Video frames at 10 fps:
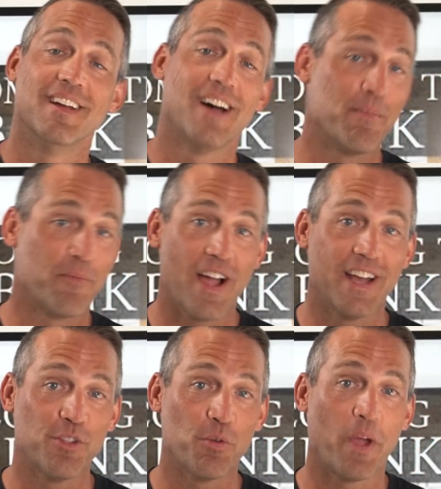I'm fine
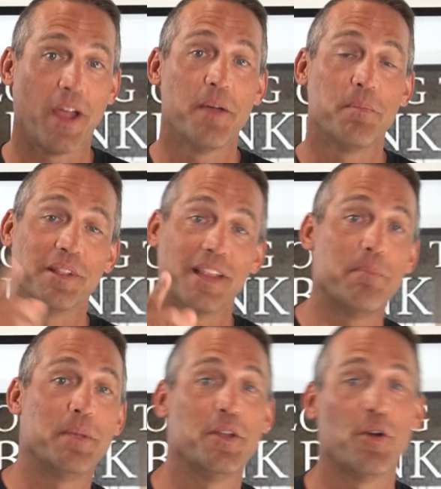either way, but let
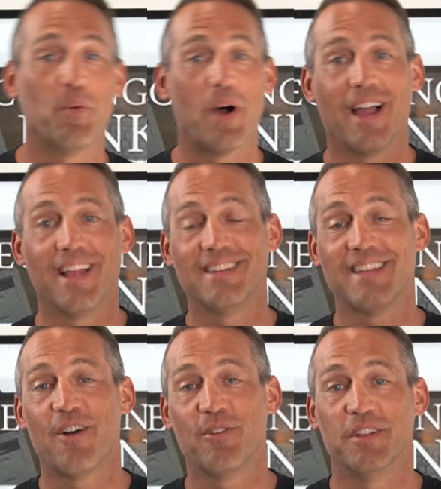me know why
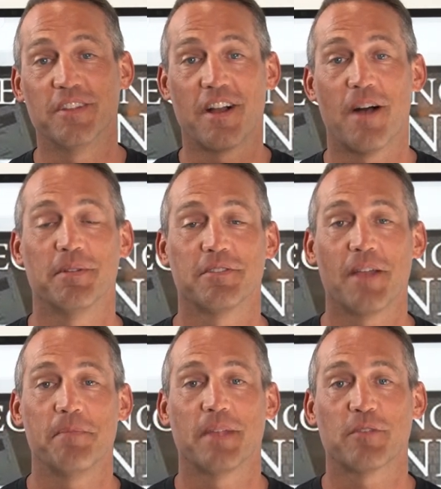down in the comments, all
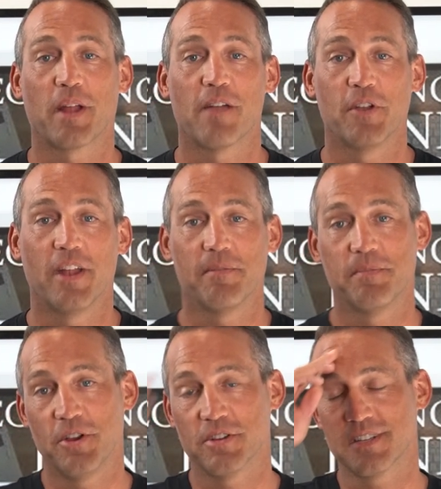right? That's what I got for you today.
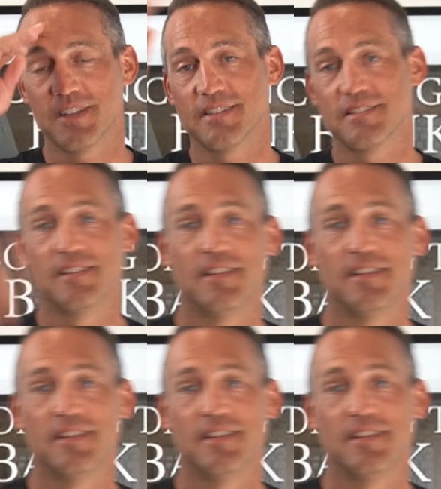To your success,